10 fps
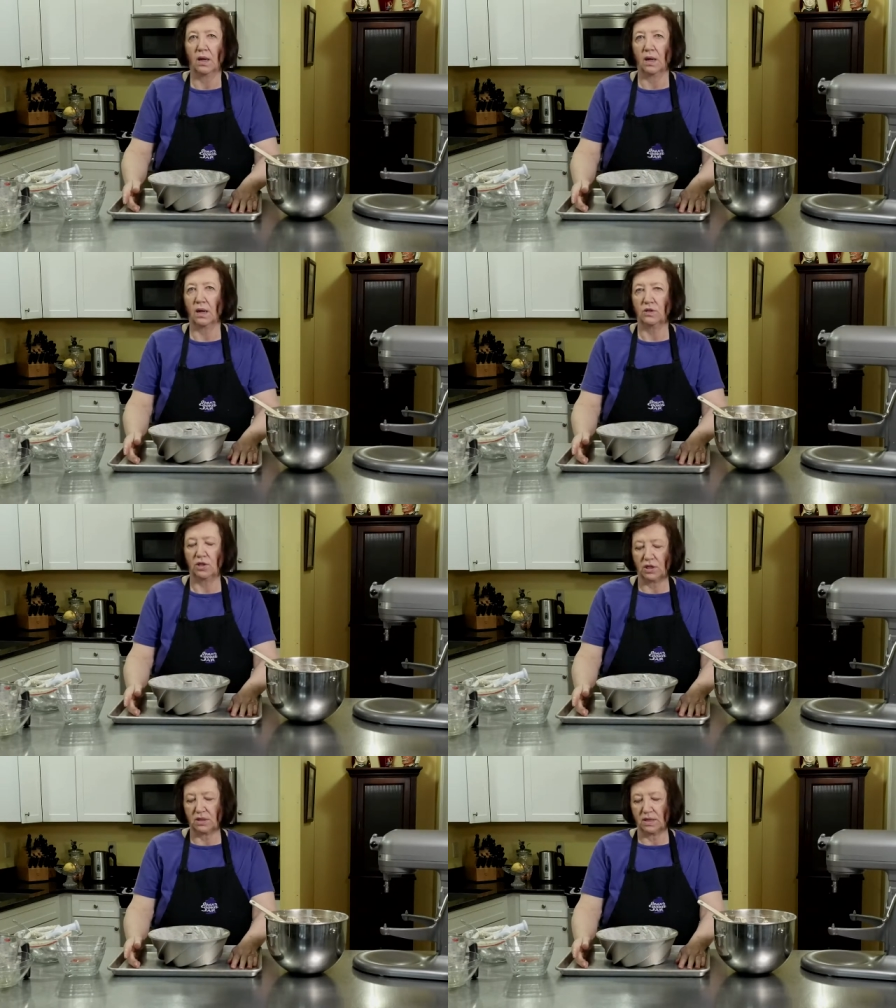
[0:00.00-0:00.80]
uh,
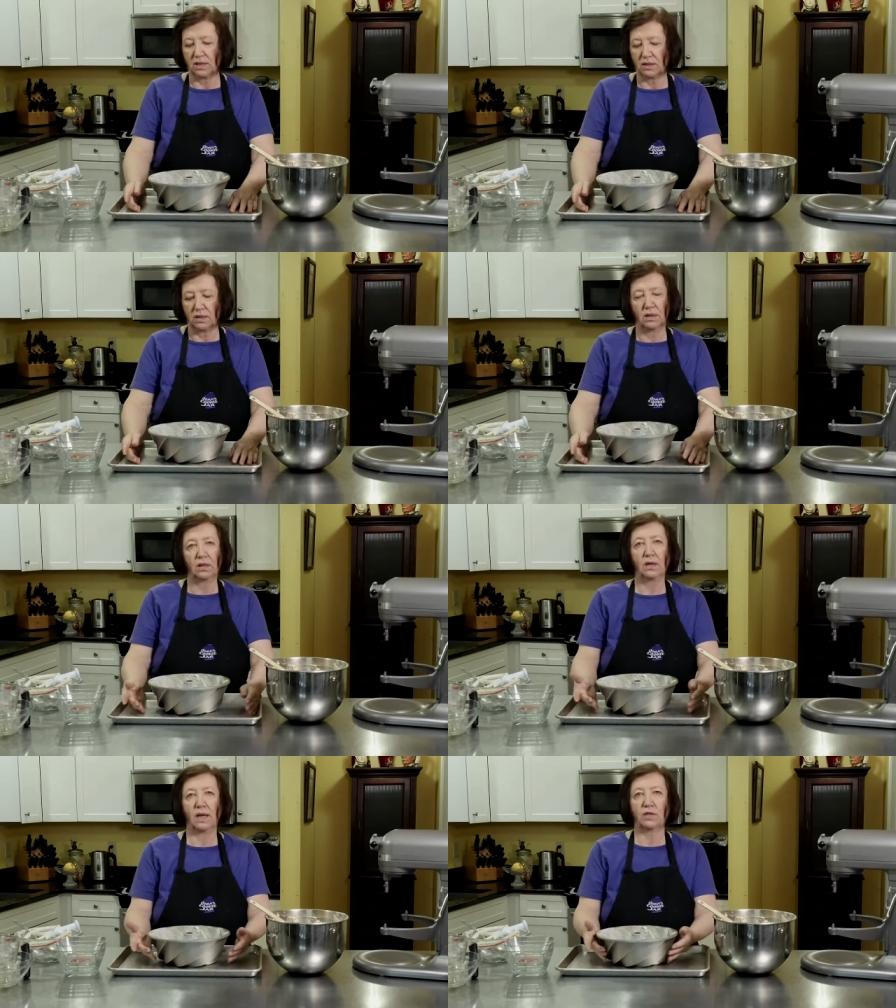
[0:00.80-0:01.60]
just as a
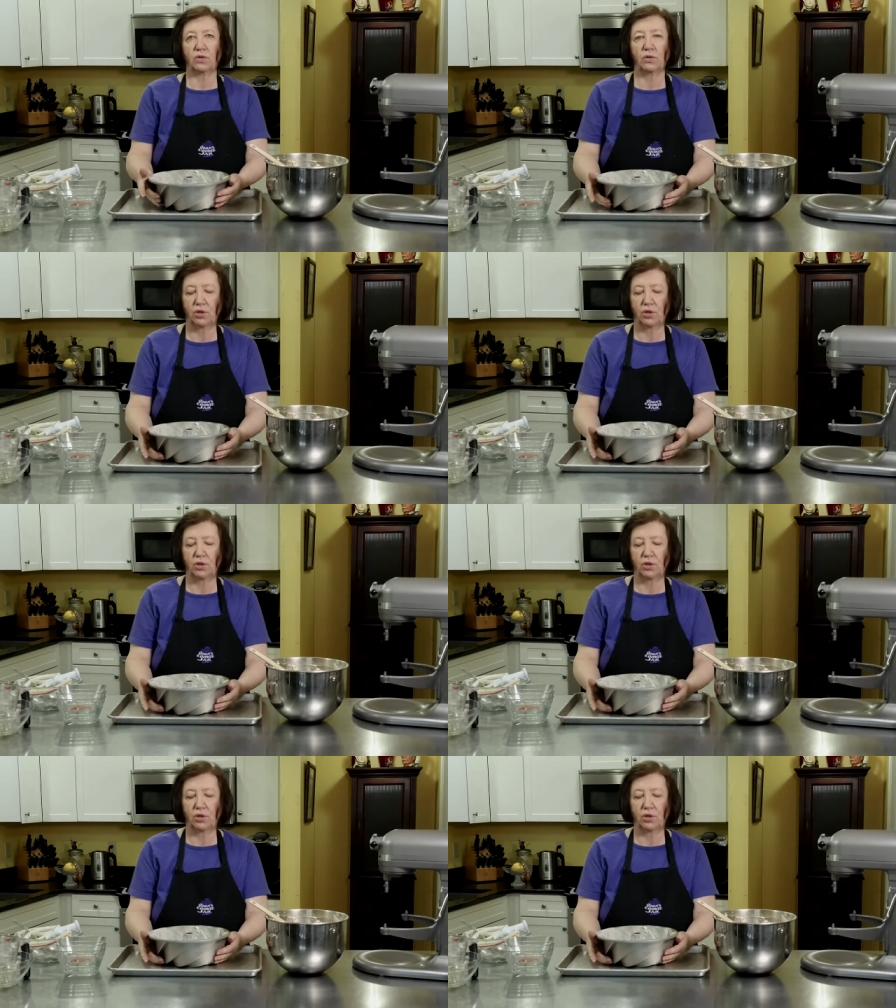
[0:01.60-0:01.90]
little extra